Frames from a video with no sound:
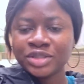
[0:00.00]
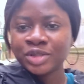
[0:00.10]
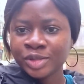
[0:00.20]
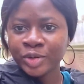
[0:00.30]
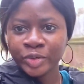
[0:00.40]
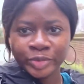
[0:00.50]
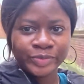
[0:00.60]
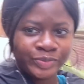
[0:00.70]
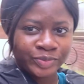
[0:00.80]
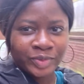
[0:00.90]
So
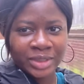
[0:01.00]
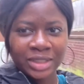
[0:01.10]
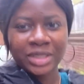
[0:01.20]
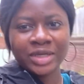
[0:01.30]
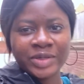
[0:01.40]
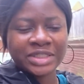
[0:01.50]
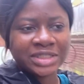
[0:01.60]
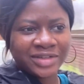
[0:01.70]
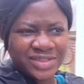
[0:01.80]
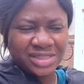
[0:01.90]
I already
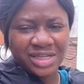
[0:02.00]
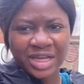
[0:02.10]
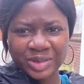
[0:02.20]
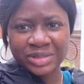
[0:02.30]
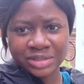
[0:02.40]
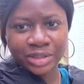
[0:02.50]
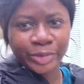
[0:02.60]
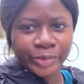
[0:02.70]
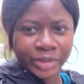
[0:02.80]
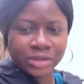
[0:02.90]
left the house now,
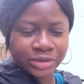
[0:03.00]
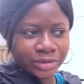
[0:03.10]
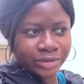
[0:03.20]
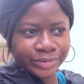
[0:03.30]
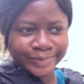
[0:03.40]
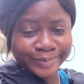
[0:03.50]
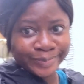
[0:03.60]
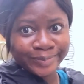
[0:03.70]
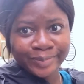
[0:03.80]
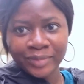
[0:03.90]
and
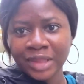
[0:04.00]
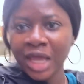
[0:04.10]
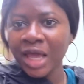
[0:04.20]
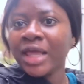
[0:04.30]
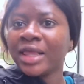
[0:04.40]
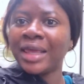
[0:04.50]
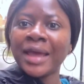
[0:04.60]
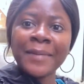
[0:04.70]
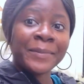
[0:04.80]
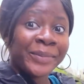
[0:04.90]

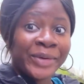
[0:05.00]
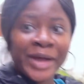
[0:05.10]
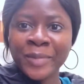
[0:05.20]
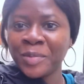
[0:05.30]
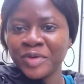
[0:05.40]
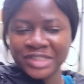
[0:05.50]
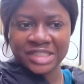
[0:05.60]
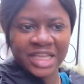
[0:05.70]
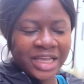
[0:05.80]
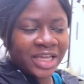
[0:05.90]
yep, I'm almost there.